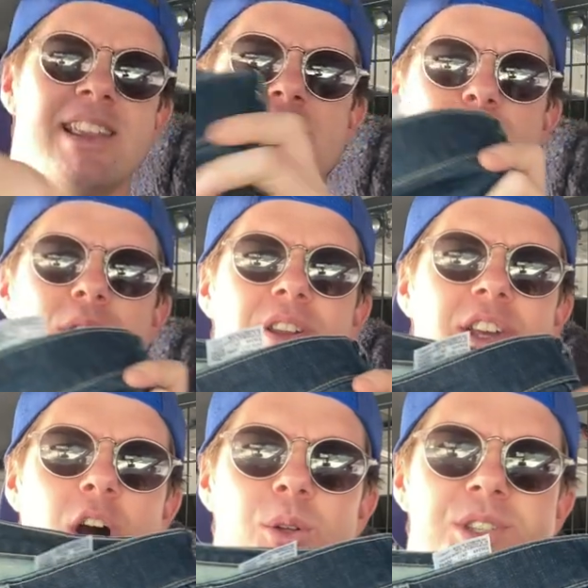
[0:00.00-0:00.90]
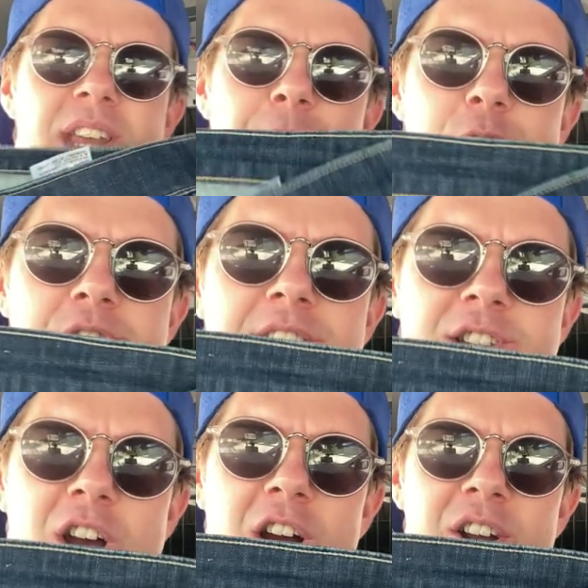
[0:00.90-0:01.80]
These were the old San
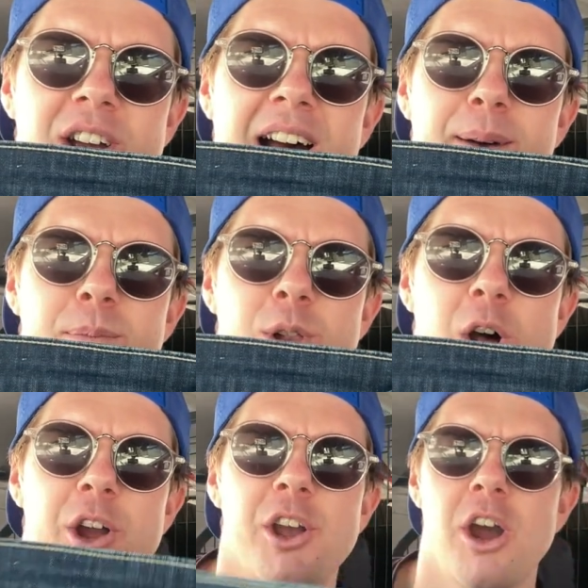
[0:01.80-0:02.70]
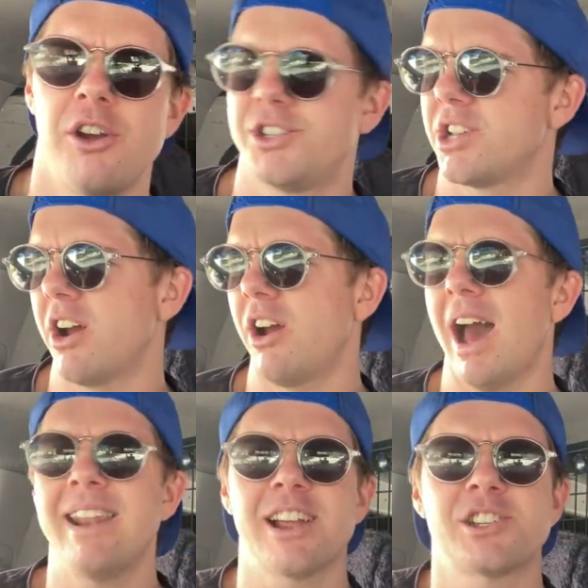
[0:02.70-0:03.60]
Francisco um, logo. So
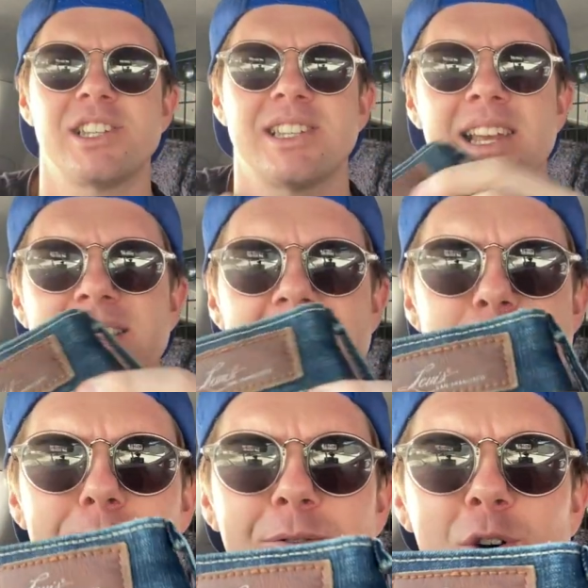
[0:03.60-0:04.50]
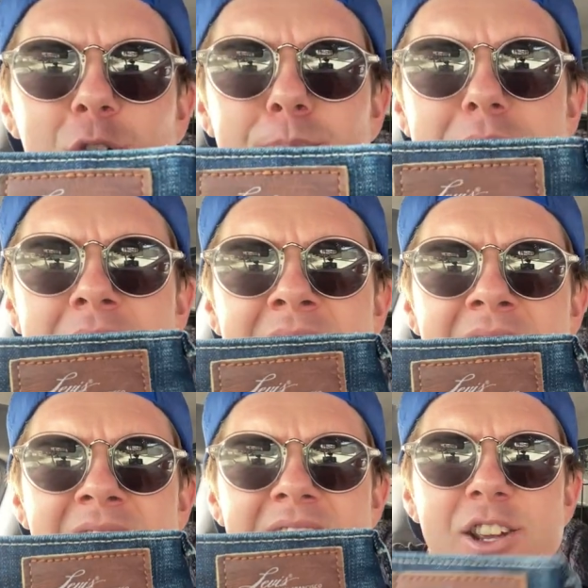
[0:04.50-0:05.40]
I hadn't actually seen these before, but
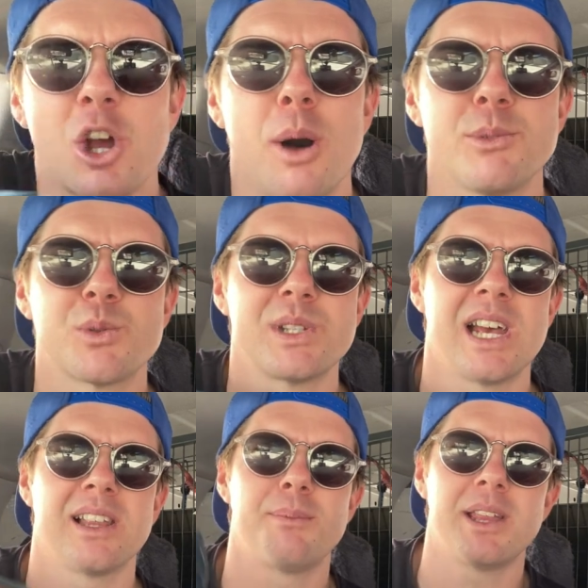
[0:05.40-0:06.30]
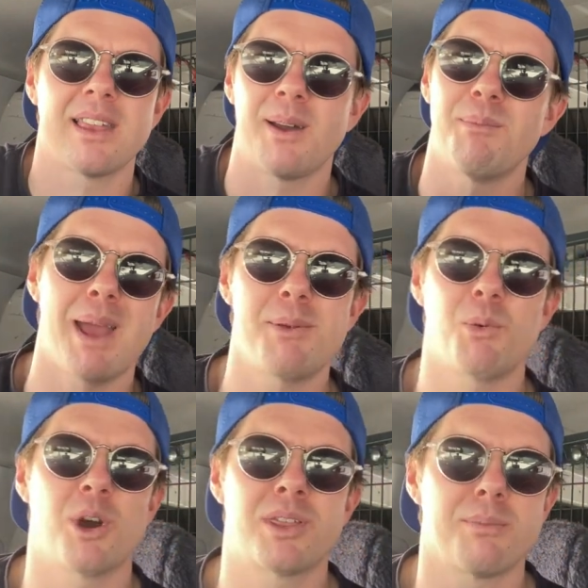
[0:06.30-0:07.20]
the comps were telling me that they may be
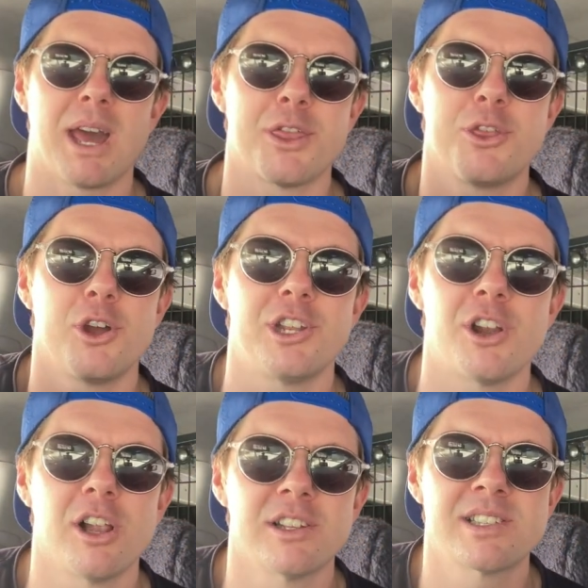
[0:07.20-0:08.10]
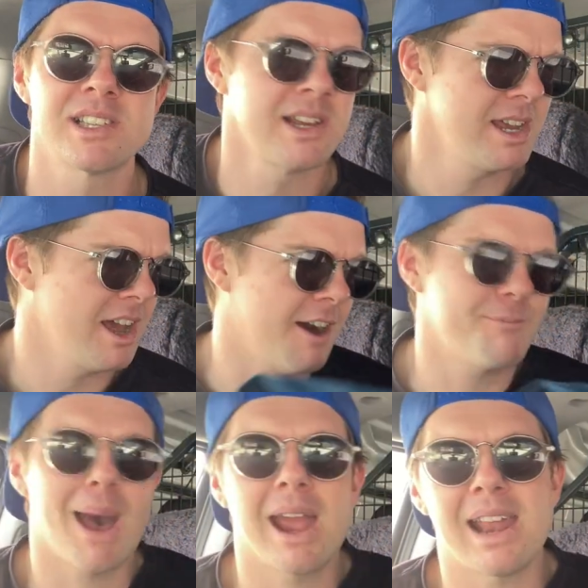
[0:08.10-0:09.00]
worth about $30.
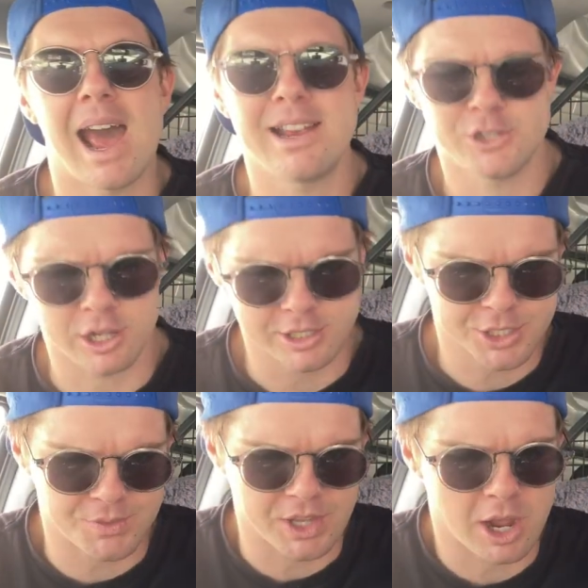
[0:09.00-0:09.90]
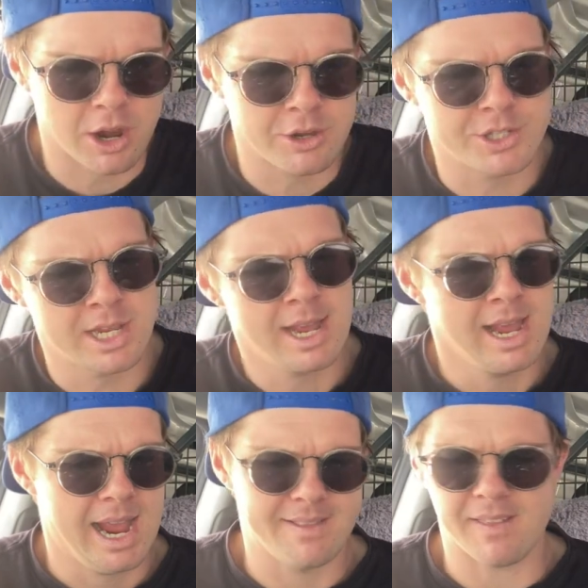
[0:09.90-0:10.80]
I've paid $8 for those.
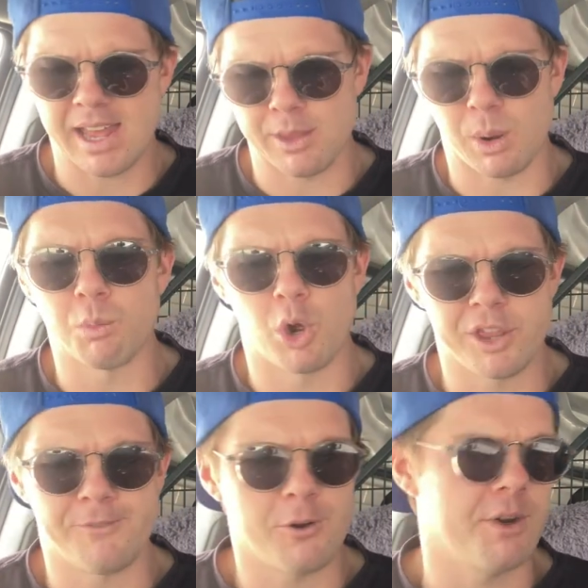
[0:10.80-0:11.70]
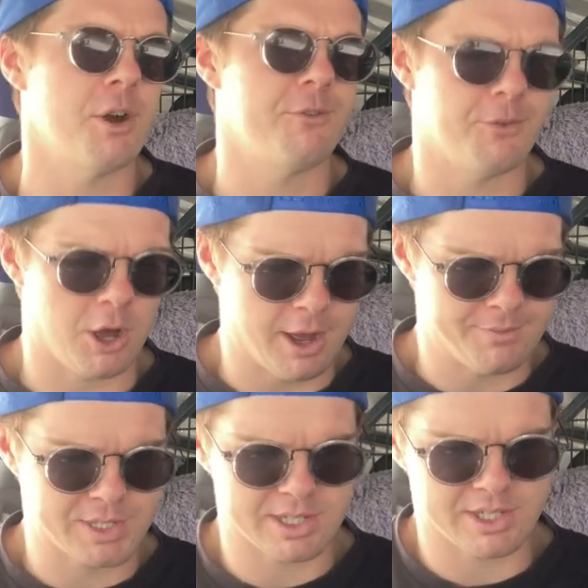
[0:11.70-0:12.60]
And then the other one were the
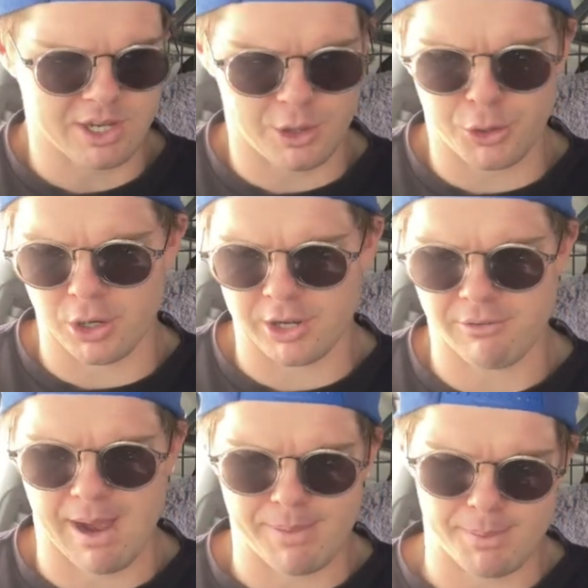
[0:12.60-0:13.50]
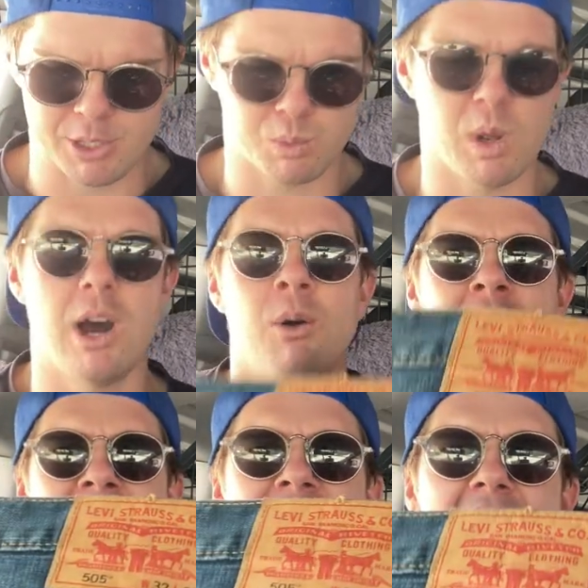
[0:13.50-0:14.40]
505s, so I thought I'd grab them as well.
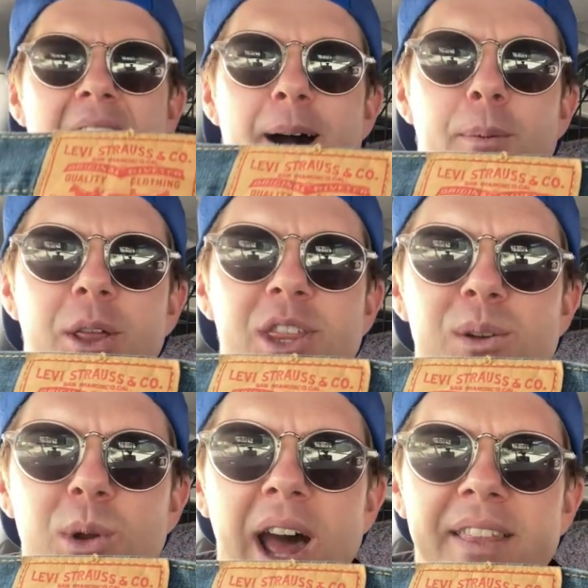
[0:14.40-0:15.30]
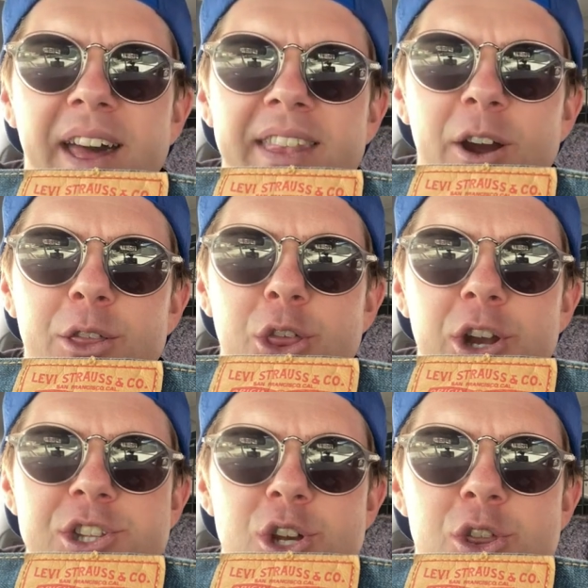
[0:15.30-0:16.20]
Um, I think, what are they? They're a
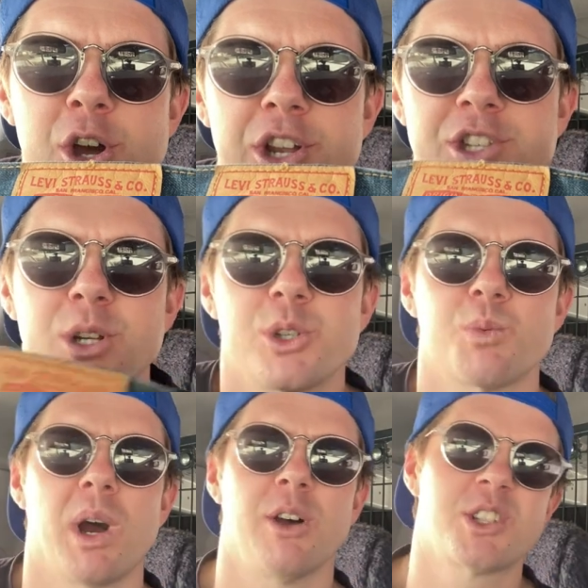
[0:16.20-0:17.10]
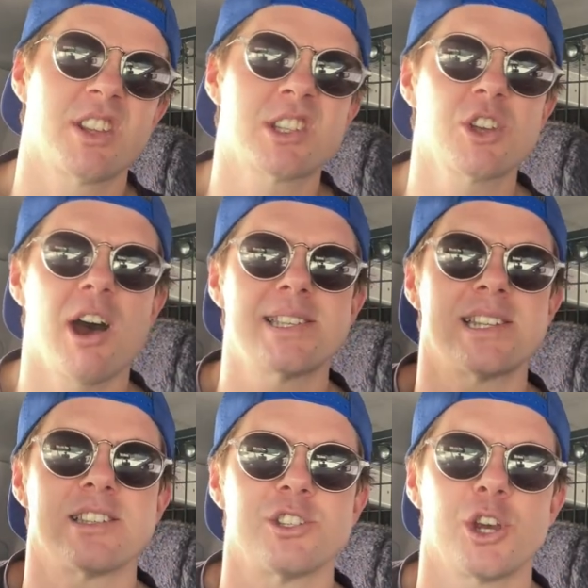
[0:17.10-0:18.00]
32-32 as well. So the
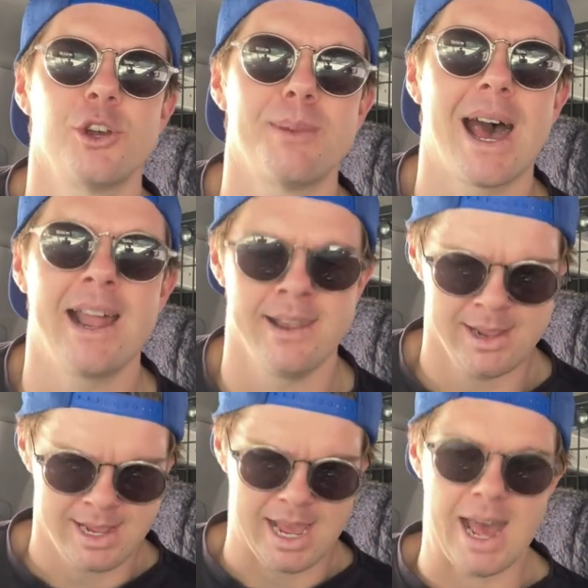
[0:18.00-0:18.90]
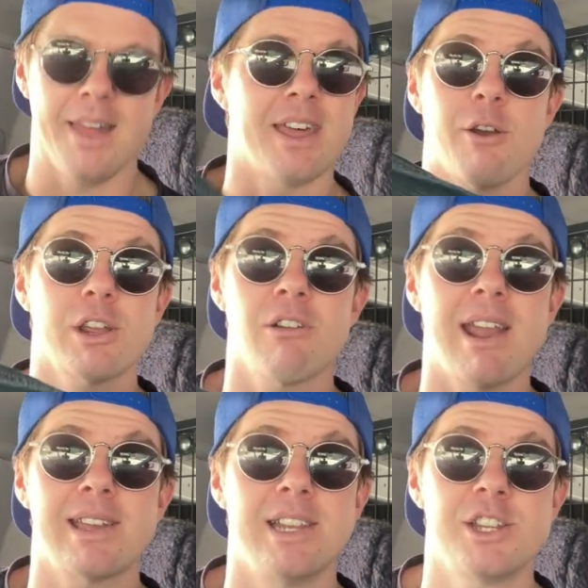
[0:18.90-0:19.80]
size isn't too bad. Uh, they're in
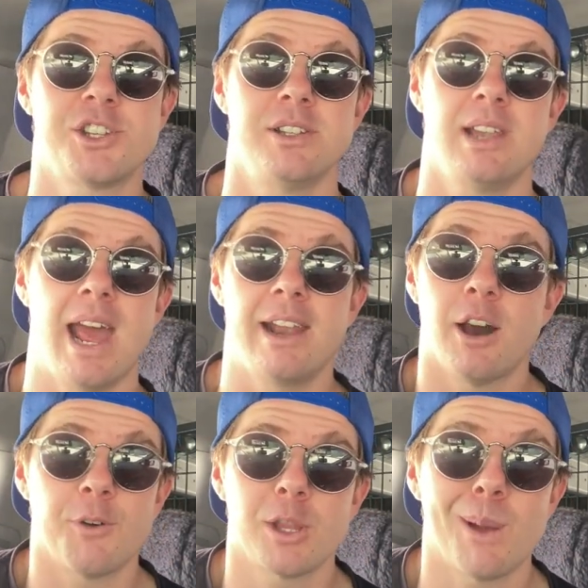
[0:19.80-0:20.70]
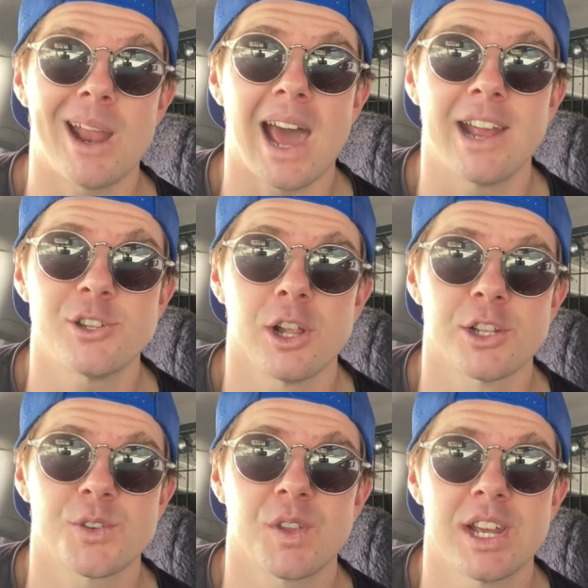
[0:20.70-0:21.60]
great condition, and I've only paid
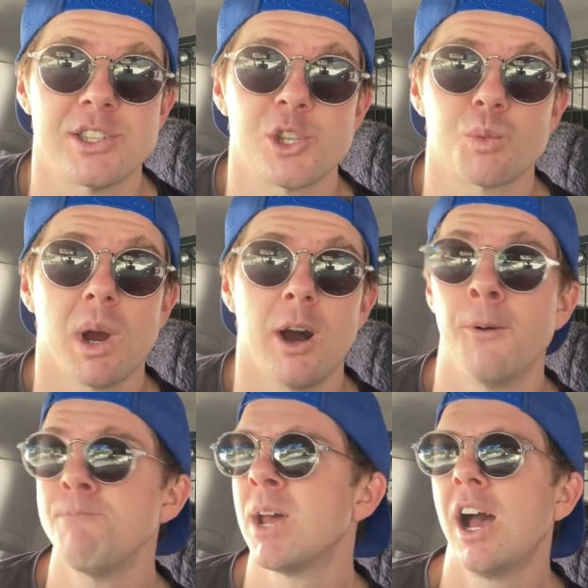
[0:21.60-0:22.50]
$8 for these as well.